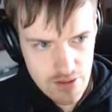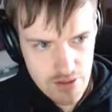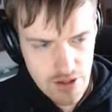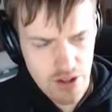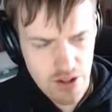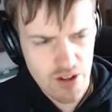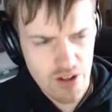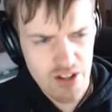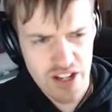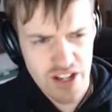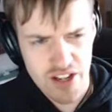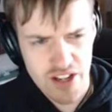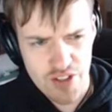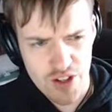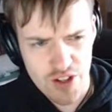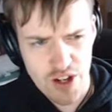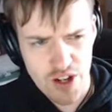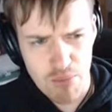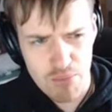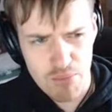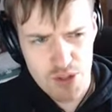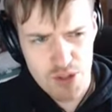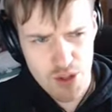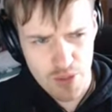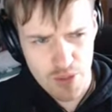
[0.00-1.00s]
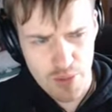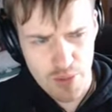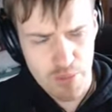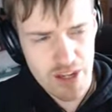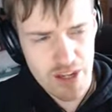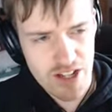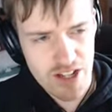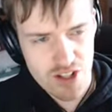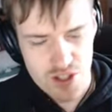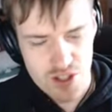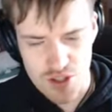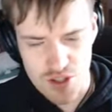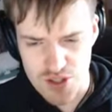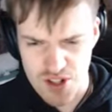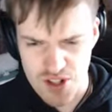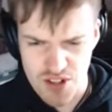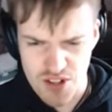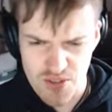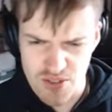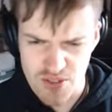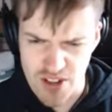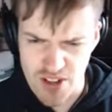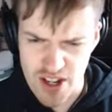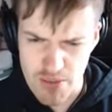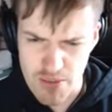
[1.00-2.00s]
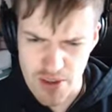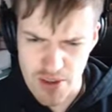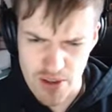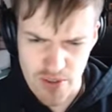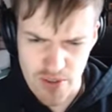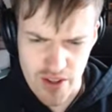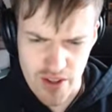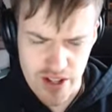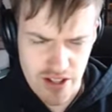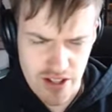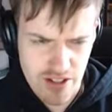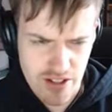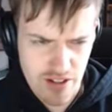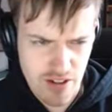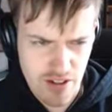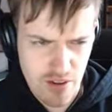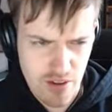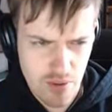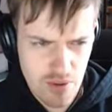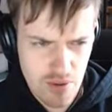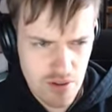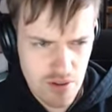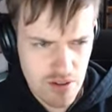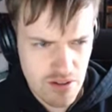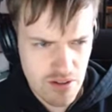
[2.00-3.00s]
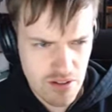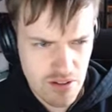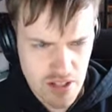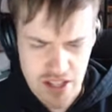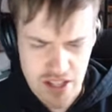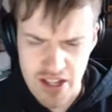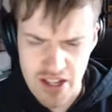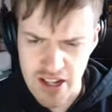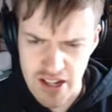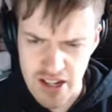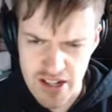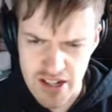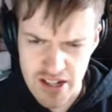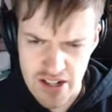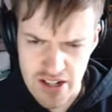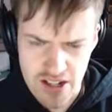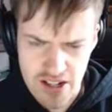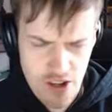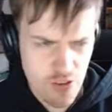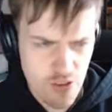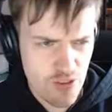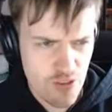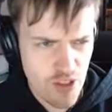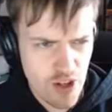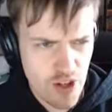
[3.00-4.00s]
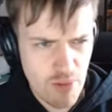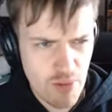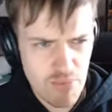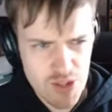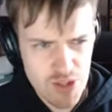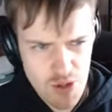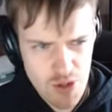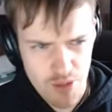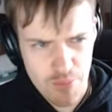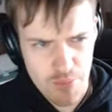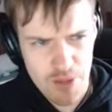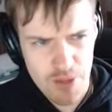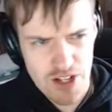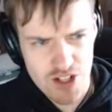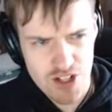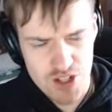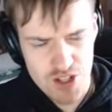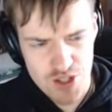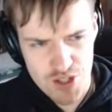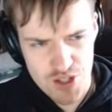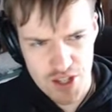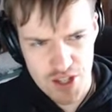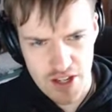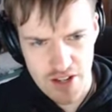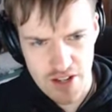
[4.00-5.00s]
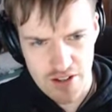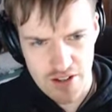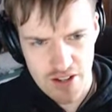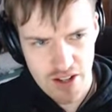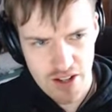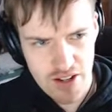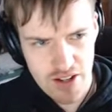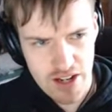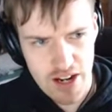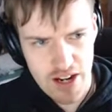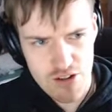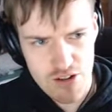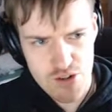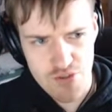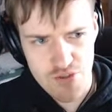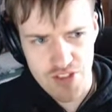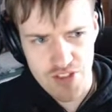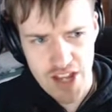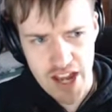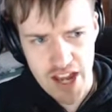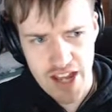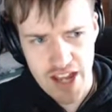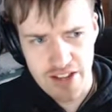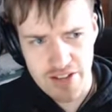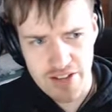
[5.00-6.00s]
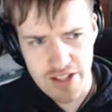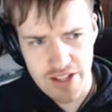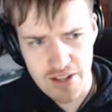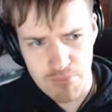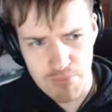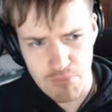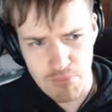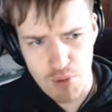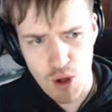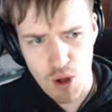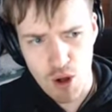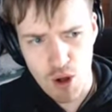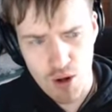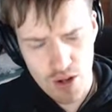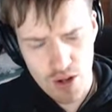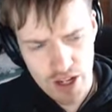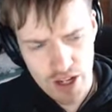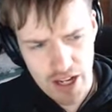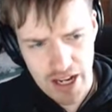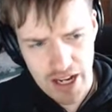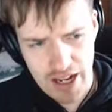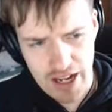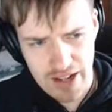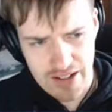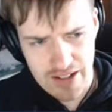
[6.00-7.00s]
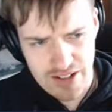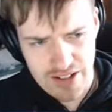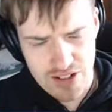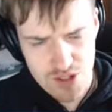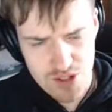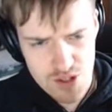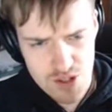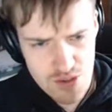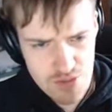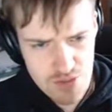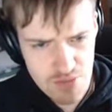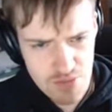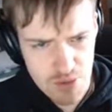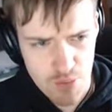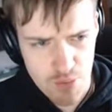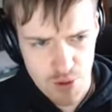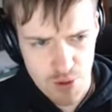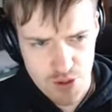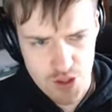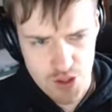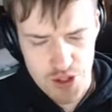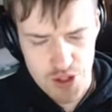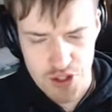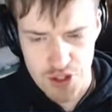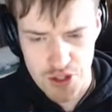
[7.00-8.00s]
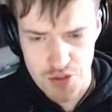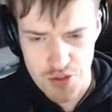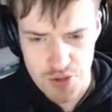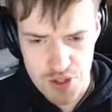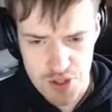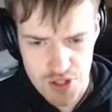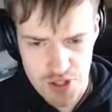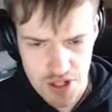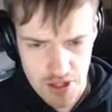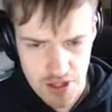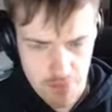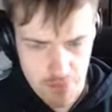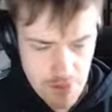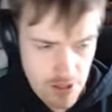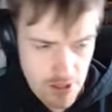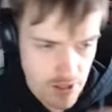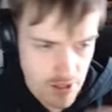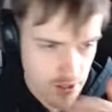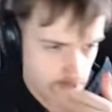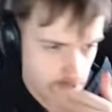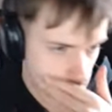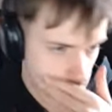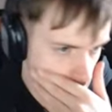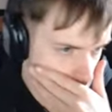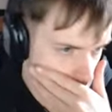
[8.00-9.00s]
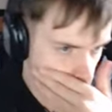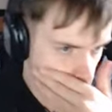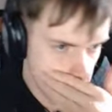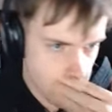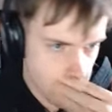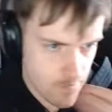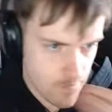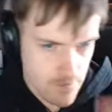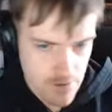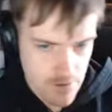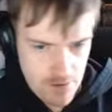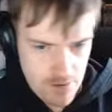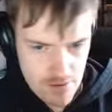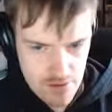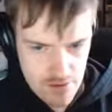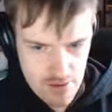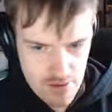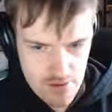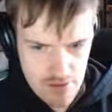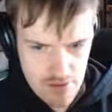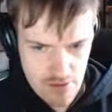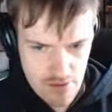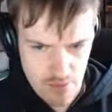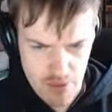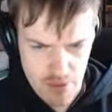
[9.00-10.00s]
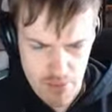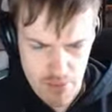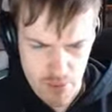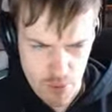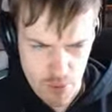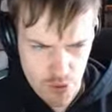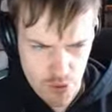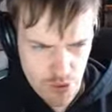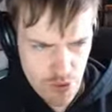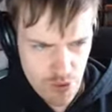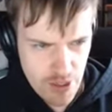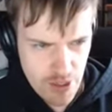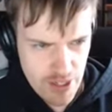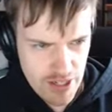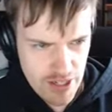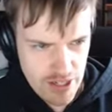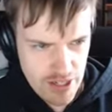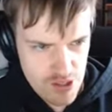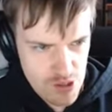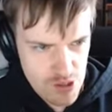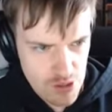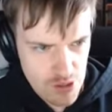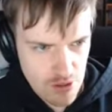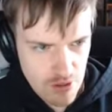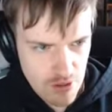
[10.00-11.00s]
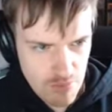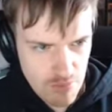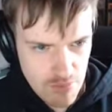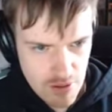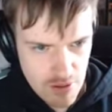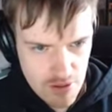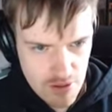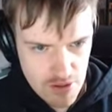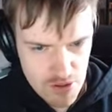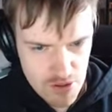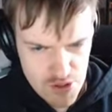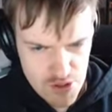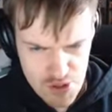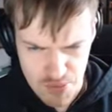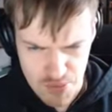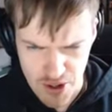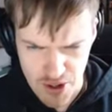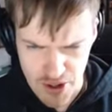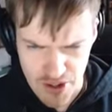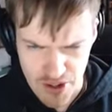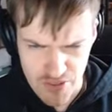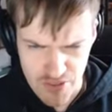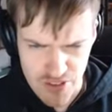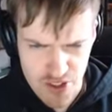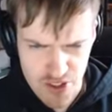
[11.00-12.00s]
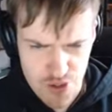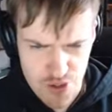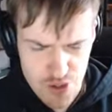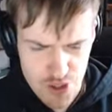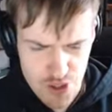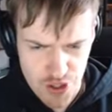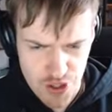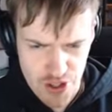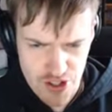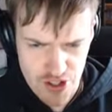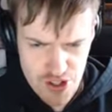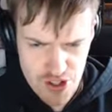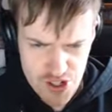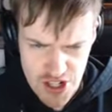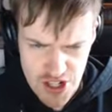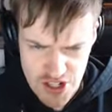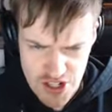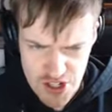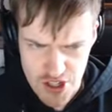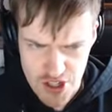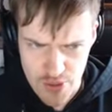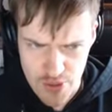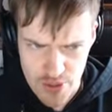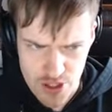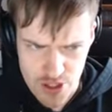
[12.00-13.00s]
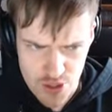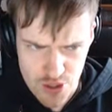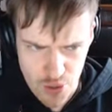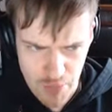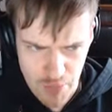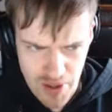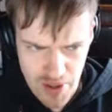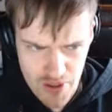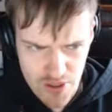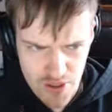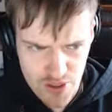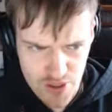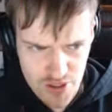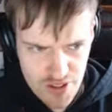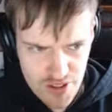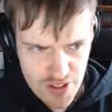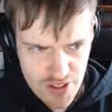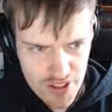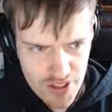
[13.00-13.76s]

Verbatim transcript: Oh yeah, the numbers on the pictures. I didn't think about that. Yeah, yeah, go for the numbers on the pictures then. Out of the alien mark and the prostitutes, take your pick. Or maybe we'll do that next time, because I'm going to confuse you guys. Stick to the original method.